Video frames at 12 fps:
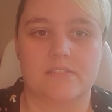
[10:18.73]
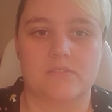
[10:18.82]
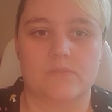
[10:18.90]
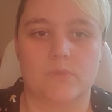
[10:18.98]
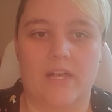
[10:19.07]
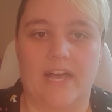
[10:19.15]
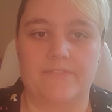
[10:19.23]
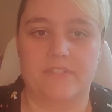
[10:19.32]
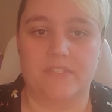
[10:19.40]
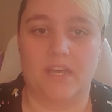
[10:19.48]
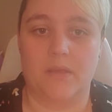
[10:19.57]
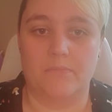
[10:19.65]
will have
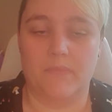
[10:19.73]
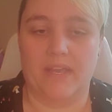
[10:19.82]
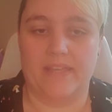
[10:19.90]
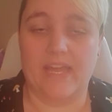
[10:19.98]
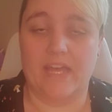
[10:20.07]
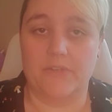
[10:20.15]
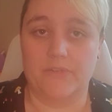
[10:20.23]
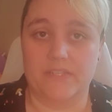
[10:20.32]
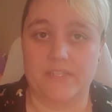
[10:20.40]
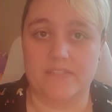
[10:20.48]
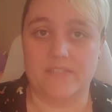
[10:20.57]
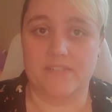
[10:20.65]
to up my
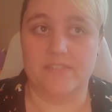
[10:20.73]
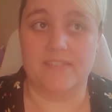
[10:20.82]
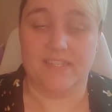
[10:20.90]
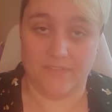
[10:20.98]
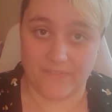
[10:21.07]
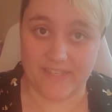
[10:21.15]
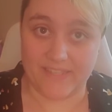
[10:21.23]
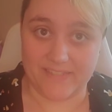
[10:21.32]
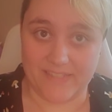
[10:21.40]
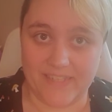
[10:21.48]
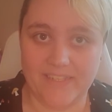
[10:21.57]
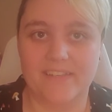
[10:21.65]
calories
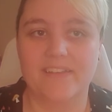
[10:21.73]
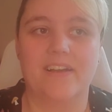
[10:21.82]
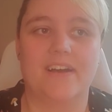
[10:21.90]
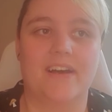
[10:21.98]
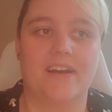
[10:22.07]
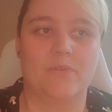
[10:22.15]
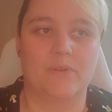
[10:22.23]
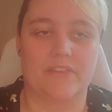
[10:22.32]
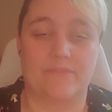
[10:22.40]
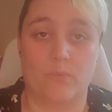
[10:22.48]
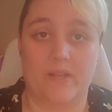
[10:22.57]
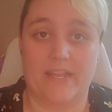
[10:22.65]
significantly
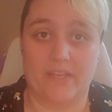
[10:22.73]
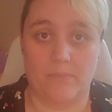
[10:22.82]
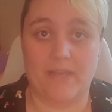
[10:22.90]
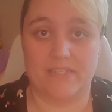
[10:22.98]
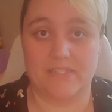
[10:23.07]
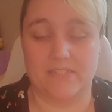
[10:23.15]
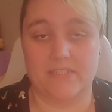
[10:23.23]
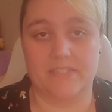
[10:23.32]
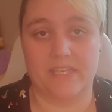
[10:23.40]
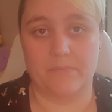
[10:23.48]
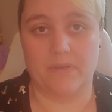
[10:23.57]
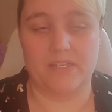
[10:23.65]
when I go back to
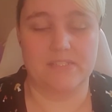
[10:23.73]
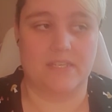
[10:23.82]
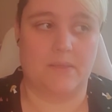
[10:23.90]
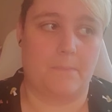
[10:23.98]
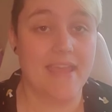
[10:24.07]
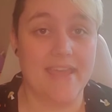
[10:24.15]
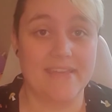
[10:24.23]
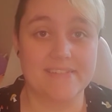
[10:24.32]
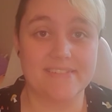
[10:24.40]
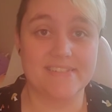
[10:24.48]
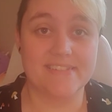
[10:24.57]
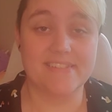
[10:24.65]
kickboxing.
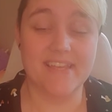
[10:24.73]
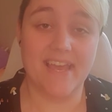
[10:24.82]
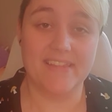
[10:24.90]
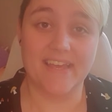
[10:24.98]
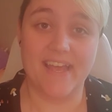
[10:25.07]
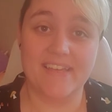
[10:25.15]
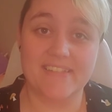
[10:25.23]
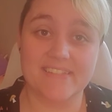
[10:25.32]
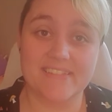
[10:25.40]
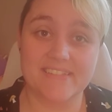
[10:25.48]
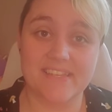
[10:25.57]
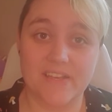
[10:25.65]
And yeah, that
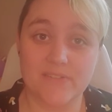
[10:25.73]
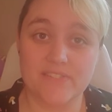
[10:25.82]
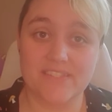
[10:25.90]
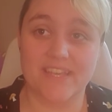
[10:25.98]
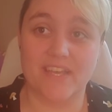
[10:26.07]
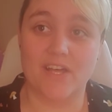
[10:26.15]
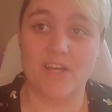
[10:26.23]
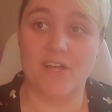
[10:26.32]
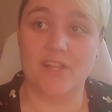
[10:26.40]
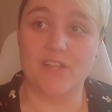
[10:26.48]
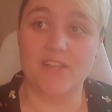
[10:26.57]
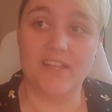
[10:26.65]
sounds like
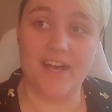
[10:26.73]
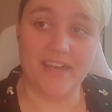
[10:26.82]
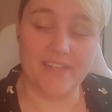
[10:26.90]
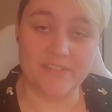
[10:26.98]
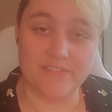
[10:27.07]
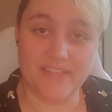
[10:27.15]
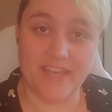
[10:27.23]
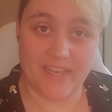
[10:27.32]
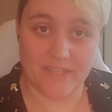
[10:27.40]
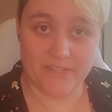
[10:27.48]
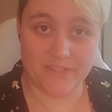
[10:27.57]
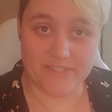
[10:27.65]
a lot of
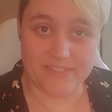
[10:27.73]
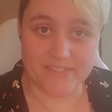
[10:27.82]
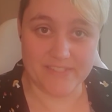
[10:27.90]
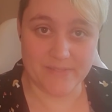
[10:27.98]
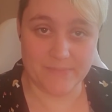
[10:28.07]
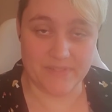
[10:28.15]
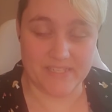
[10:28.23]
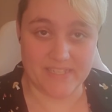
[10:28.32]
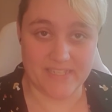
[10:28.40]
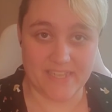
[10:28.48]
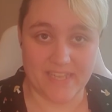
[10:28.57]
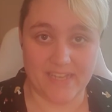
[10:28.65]
calories to
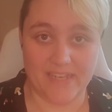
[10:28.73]
me.